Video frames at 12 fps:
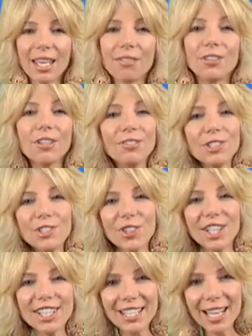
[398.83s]
If you've
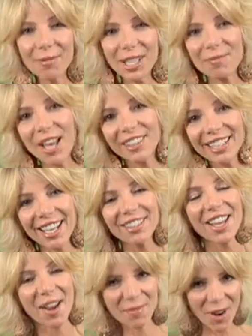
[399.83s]
enjoyed Celebrity
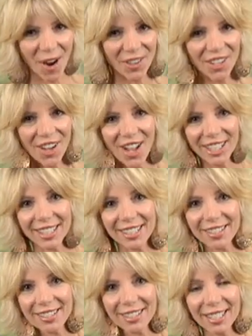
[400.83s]
Meltdown, I'm Carla
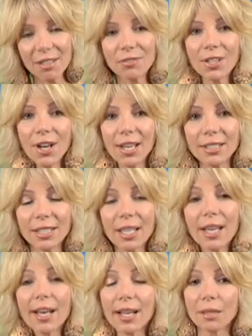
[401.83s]
Collins. If not,
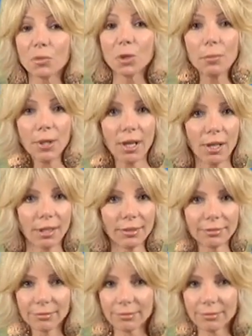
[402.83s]
I'm RuPaul.